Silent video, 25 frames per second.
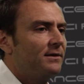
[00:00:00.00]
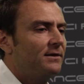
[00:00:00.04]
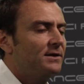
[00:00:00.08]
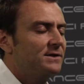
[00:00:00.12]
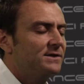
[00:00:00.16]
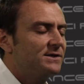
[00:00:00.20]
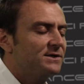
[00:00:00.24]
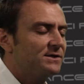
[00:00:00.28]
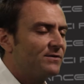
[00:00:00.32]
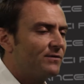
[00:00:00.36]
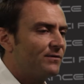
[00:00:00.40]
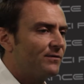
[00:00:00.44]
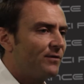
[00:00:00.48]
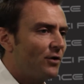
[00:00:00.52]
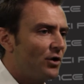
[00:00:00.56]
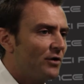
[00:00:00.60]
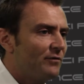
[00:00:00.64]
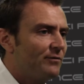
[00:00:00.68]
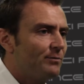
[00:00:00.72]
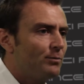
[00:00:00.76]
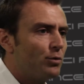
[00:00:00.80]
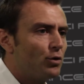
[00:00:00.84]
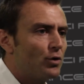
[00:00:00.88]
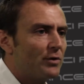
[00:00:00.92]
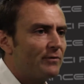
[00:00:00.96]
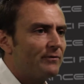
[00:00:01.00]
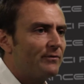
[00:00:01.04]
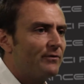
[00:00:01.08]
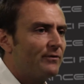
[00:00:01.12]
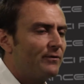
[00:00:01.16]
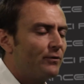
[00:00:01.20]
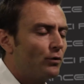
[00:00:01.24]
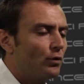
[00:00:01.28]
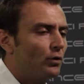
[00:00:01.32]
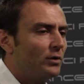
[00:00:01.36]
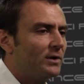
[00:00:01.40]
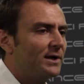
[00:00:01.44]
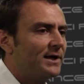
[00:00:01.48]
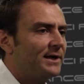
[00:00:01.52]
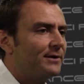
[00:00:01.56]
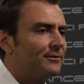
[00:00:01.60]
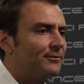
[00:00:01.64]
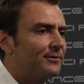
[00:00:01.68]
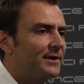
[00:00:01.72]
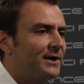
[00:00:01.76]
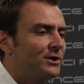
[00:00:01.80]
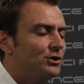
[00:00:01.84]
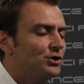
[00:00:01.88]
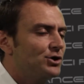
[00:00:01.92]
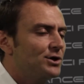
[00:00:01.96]
This is a 5.4
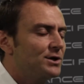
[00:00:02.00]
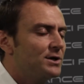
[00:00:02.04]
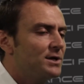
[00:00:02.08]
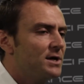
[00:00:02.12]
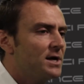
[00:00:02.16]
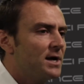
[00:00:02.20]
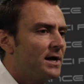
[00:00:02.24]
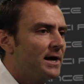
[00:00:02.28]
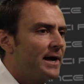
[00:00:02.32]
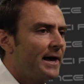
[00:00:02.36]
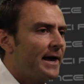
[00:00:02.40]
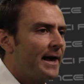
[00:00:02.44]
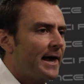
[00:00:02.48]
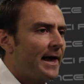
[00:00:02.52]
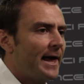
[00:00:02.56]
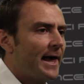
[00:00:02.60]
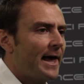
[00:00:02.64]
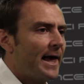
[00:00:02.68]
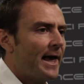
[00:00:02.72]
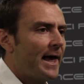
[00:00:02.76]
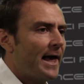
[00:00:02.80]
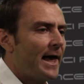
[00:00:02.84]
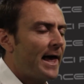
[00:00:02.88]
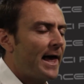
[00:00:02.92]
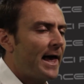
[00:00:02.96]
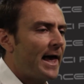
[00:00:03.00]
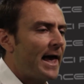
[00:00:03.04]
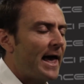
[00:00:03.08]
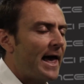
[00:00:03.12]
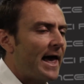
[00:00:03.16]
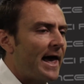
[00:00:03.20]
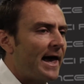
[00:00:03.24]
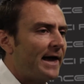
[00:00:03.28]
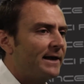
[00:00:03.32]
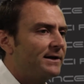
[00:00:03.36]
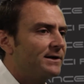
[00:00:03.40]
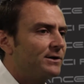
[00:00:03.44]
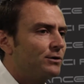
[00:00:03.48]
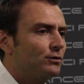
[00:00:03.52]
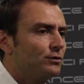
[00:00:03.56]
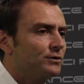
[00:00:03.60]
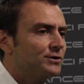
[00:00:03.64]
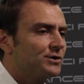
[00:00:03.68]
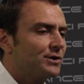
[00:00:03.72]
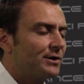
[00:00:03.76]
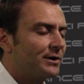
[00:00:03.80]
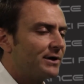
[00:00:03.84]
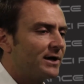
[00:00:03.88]
litre engine and it also